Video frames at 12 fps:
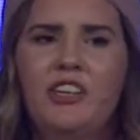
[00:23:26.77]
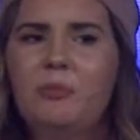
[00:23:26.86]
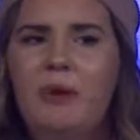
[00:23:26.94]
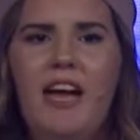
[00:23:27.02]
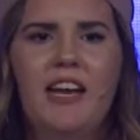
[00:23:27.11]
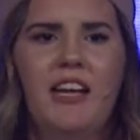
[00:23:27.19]
your
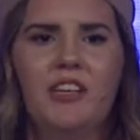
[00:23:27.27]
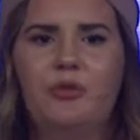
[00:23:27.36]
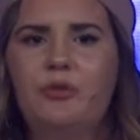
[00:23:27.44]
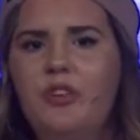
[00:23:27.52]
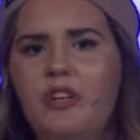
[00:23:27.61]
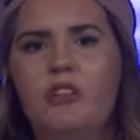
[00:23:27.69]
bed and you
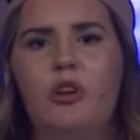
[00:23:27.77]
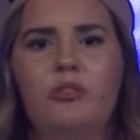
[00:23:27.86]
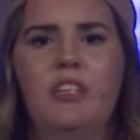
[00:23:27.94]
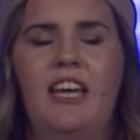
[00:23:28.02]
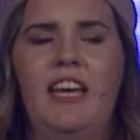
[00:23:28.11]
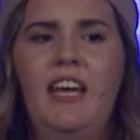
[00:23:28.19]
feel
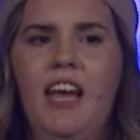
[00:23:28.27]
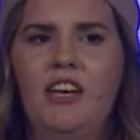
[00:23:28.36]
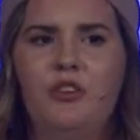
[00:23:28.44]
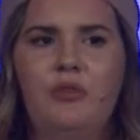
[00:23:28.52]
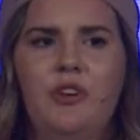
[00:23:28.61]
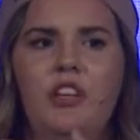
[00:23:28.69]
lonely and
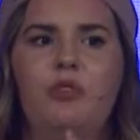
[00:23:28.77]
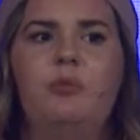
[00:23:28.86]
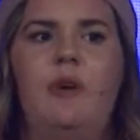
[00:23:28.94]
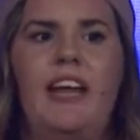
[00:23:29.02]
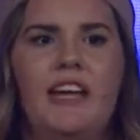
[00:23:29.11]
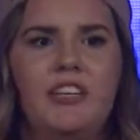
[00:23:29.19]
you feel a
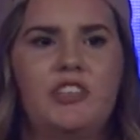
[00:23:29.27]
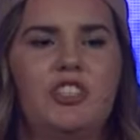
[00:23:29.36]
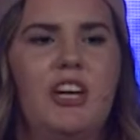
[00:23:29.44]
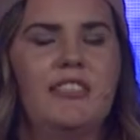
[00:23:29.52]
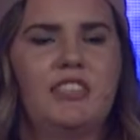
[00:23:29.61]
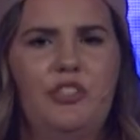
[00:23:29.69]
weight in your
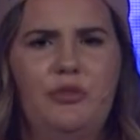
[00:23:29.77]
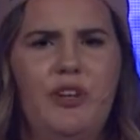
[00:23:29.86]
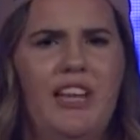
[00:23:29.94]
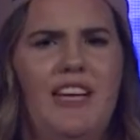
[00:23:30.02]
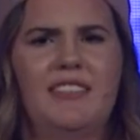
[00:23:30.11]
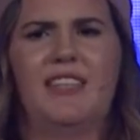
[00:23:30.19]
chest and you
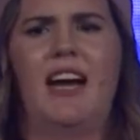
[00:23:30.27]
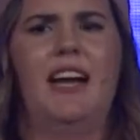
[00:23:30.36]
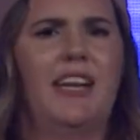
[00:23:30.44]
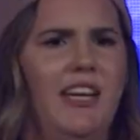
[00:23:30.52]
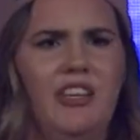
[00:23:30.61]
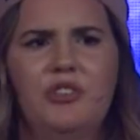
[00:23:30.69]
feel
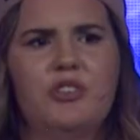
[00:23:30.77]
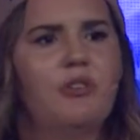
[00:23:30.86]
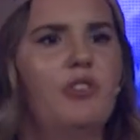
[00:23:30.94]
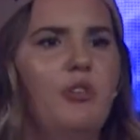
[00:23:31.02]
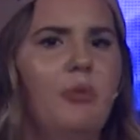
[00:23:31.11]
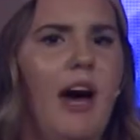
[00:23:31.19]
anxiety and you don't
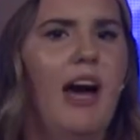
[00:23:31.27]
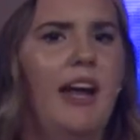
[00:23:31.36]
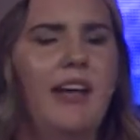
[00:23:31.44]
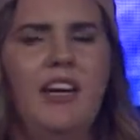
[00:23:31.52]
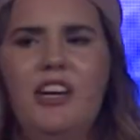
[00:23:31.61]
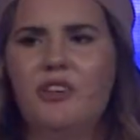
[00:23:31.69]
know
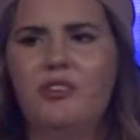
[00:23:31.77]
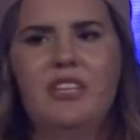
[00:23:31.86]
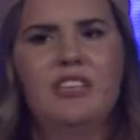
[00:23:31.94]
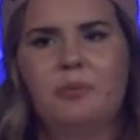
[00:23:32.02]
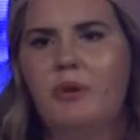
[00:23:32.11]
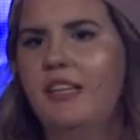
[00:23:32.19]
why, you
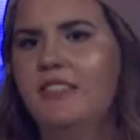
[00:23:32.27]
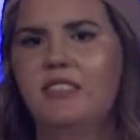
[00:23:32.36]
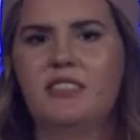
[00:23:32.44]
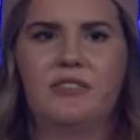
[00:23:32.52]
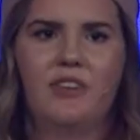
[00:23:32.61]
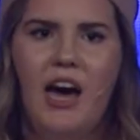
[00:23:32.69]
need the
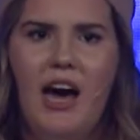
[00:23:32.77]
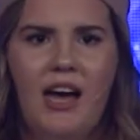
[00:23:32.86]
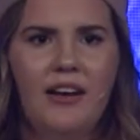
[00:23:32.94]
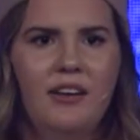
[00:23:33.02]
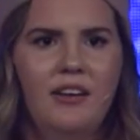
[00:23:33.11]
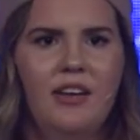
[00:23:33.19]
presence of God.